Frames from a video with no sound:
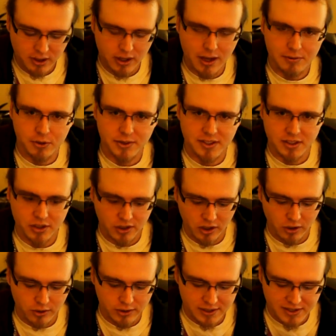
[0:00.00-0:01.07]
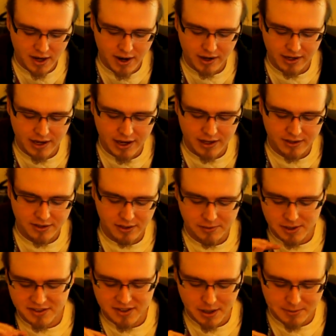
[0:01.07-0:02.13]
the levels that you're currently talking at. So
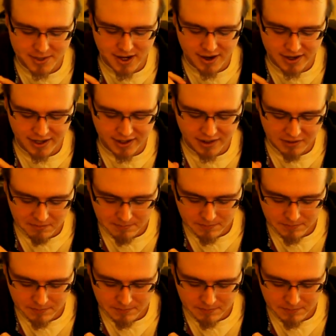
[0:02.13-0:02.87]
if I stop talking,